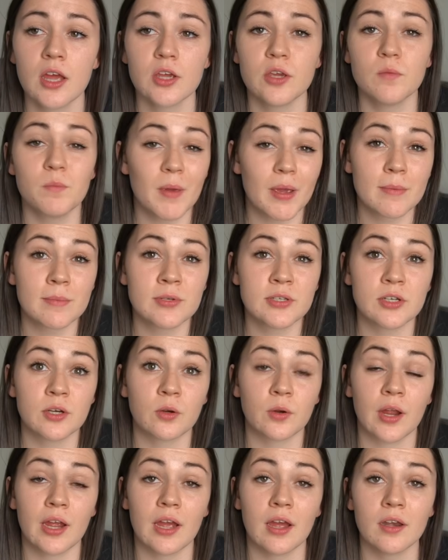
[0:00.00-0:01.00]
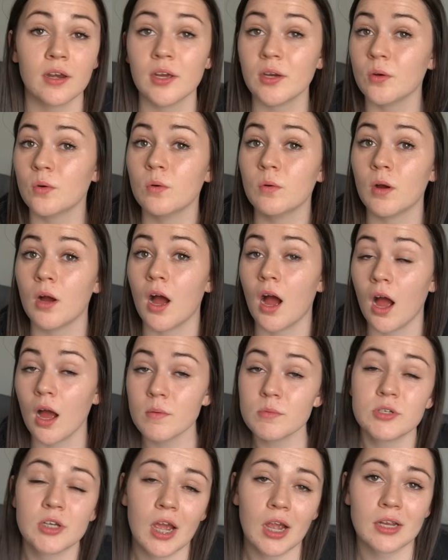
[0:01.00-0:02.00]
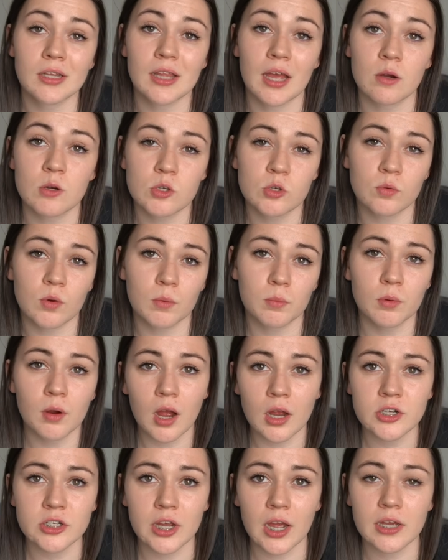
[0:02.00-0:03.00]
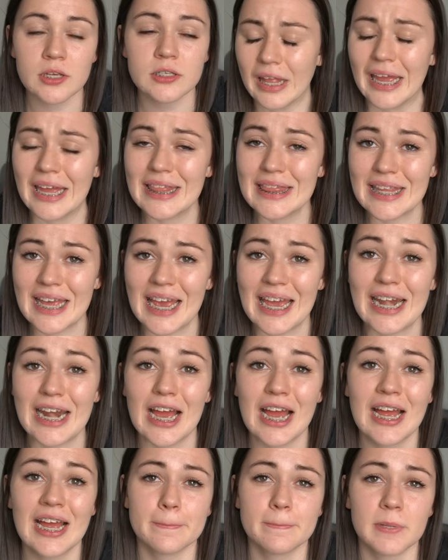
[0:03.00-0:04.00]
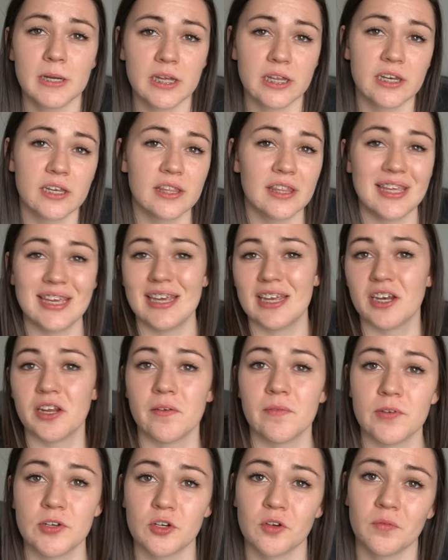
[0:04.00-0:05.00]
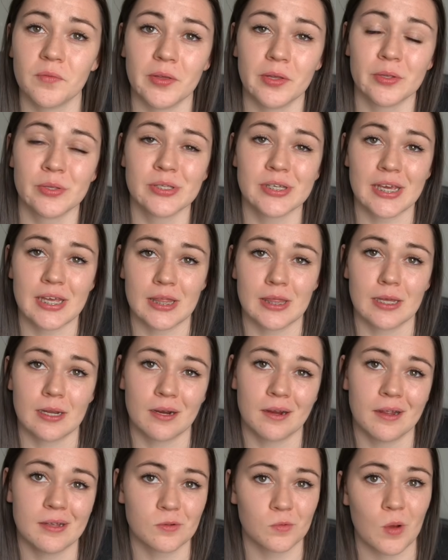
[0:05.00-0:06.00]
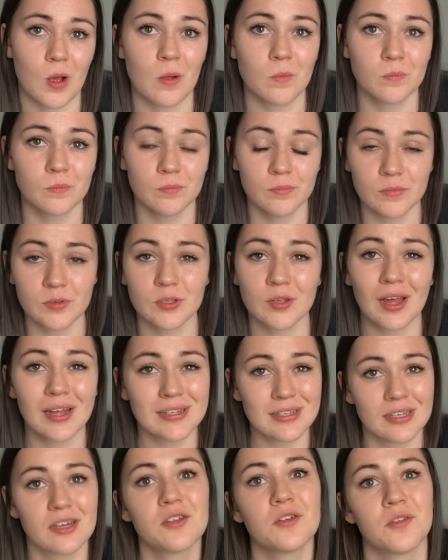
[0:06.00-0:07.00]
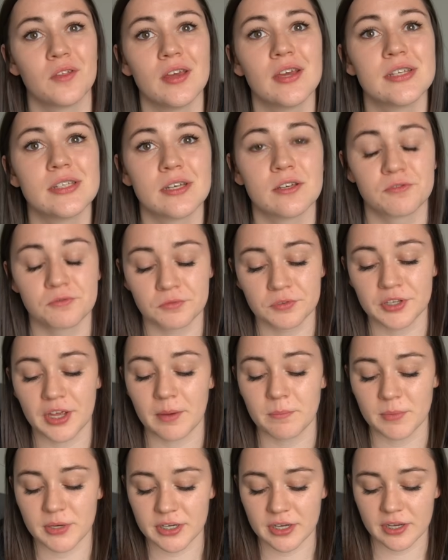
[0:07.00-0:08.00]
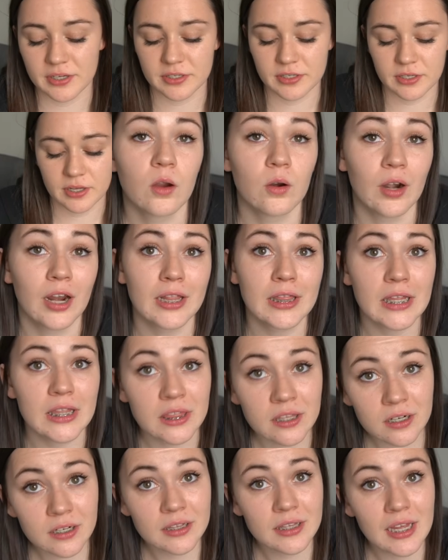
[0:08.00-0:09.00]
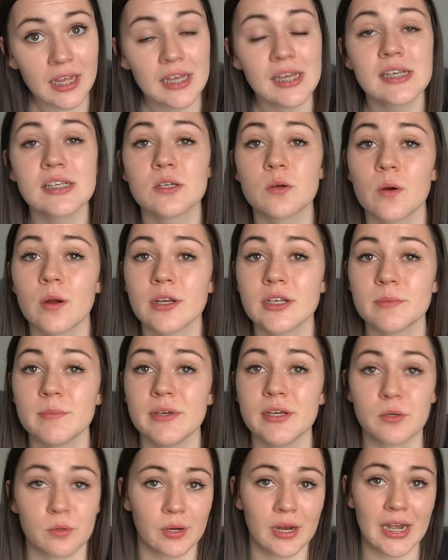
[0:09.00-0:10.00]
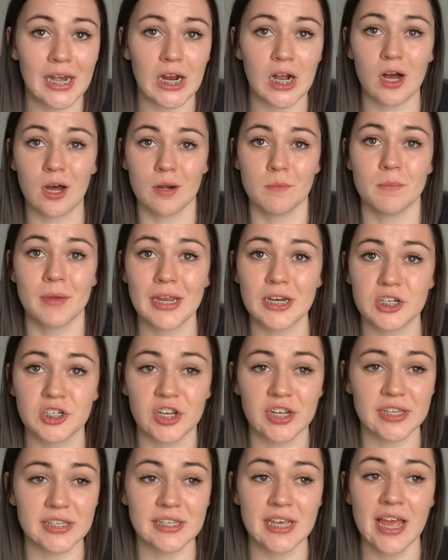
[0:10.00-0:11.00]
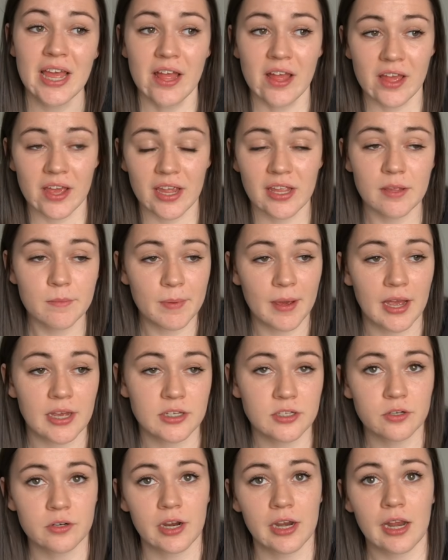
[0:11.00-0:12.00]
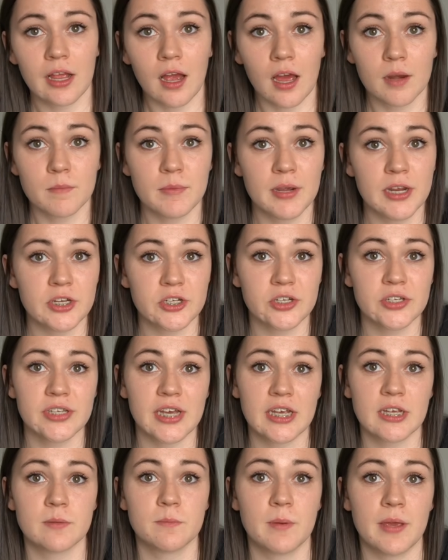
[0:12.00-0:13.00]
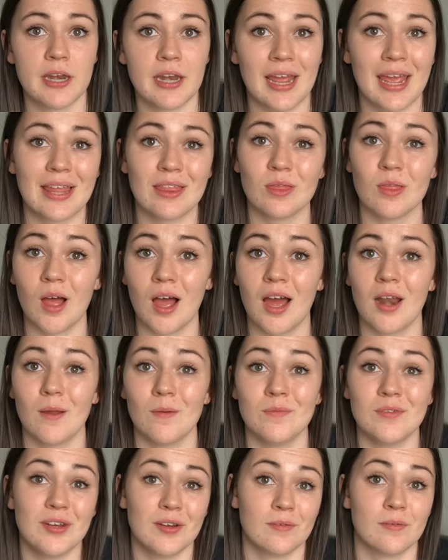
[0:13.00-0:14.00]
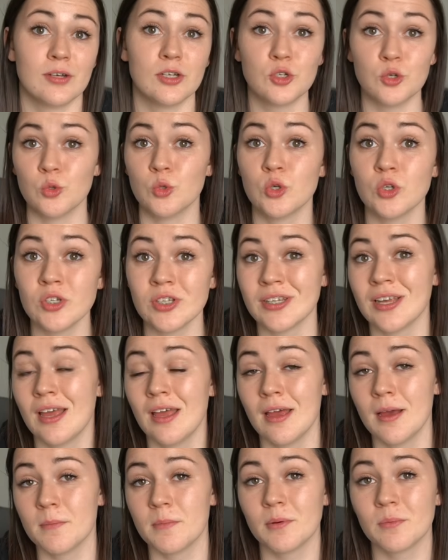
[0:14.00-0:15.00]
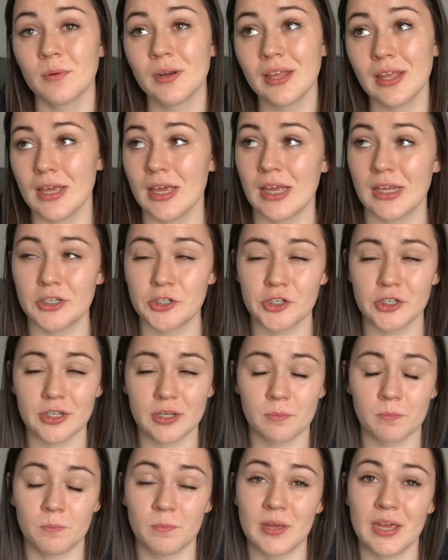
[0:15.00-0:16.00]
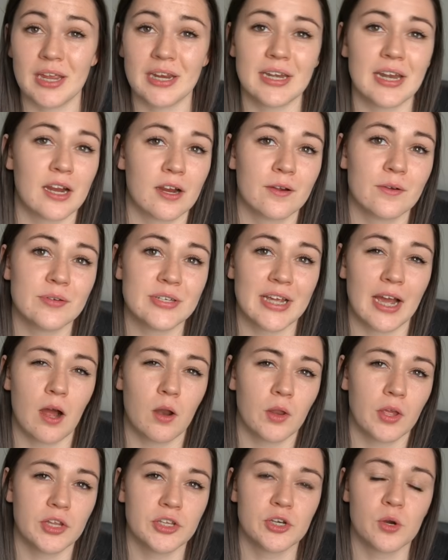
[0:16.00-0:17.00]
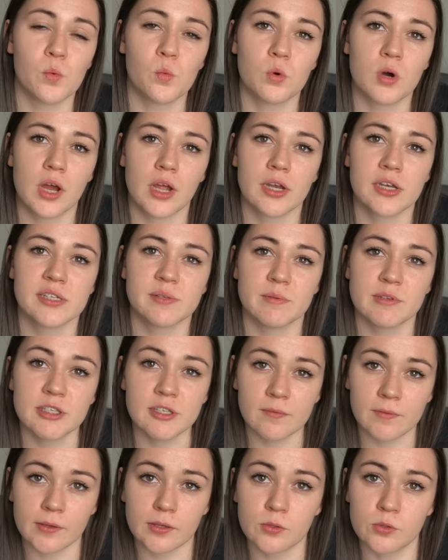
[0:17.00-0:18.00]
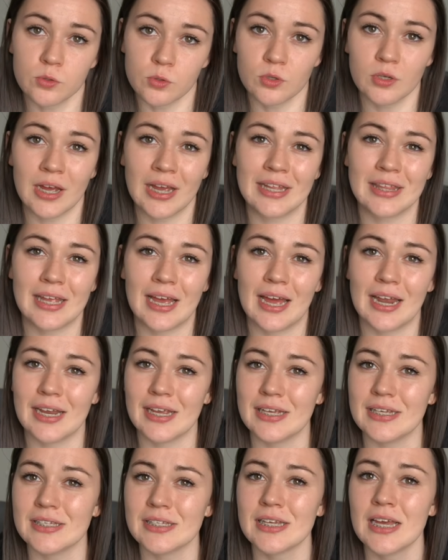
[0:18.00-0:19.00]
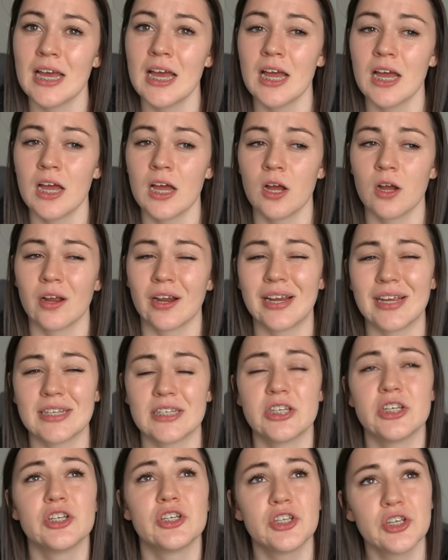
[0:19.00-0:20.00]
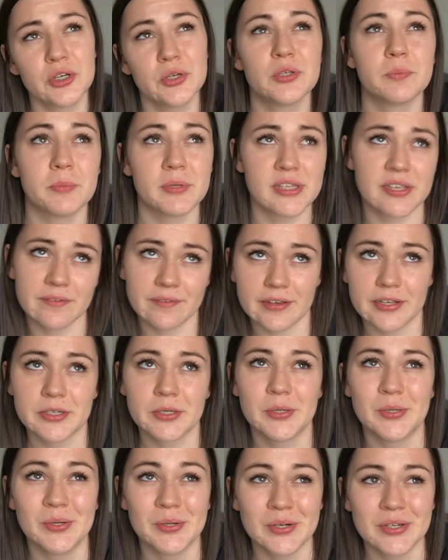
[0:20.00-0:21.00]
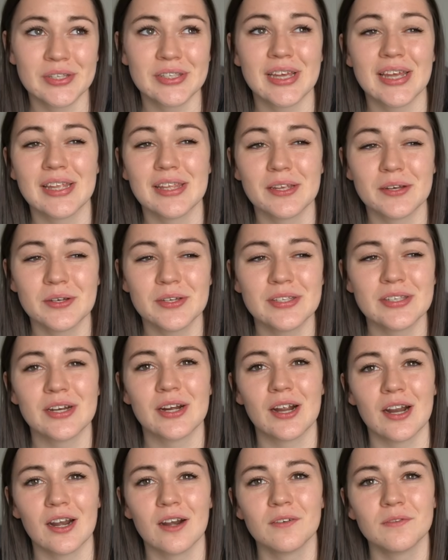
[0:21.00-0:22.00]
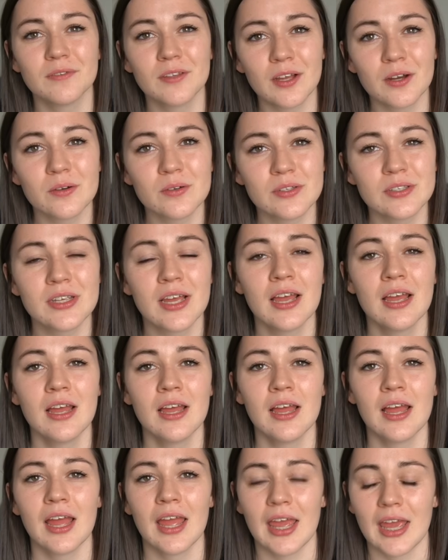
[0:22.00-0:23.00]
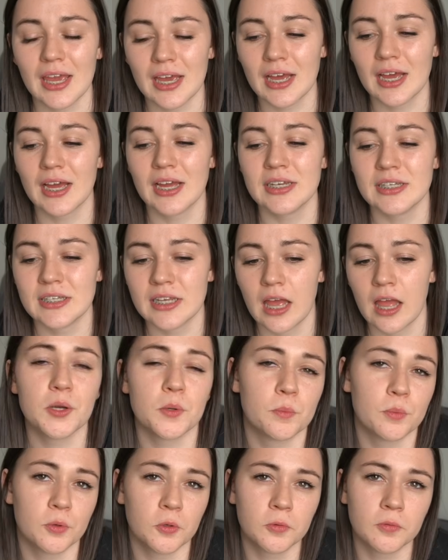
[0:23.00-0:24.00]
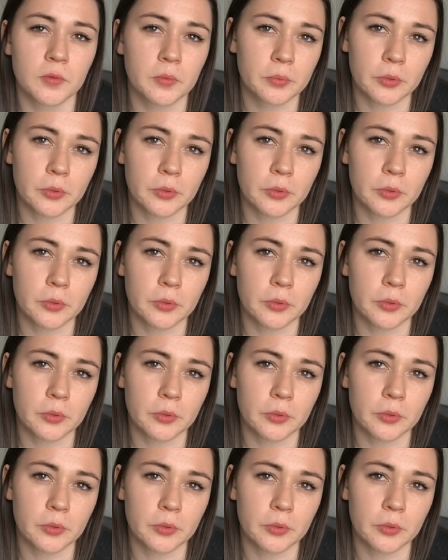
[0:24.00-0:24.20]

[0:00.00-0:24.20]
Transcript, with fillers: you'd be able to create a new object that was for projects and then put the individual fields in there as well. So that's another thing a Salesforce admin does. All right, the third thing is going to be creating automations. In the past, creating automations has been a lot of different tools, but really it's just being narrowed down into one specific tool, and that is, I guess, two specific tools, and those are flows and approval